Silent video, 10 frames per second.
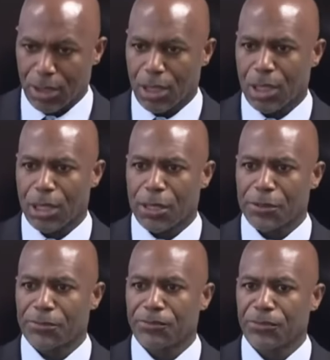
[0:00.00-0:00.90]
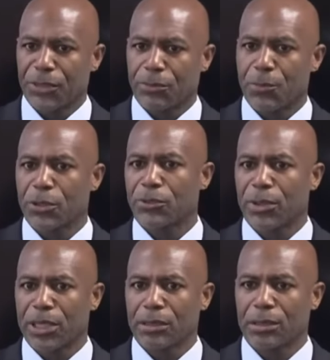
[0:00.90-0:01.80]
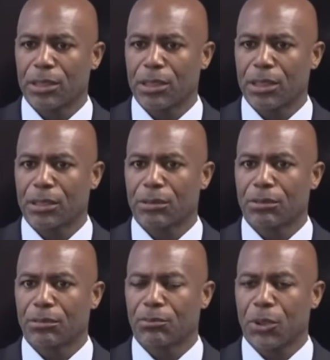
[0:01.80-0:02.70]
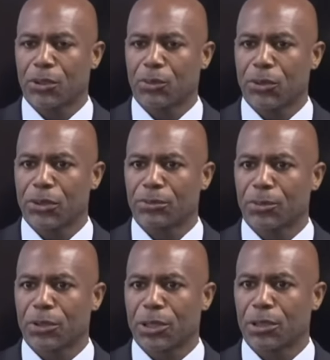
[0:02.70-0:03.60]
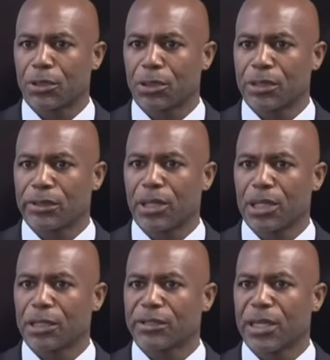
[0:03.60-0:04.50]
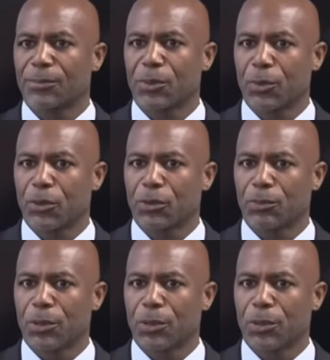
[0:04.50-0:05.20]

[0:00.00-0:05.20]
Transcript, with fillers: Uh, the murder rate in Baltimore, in particular, is unacceptable,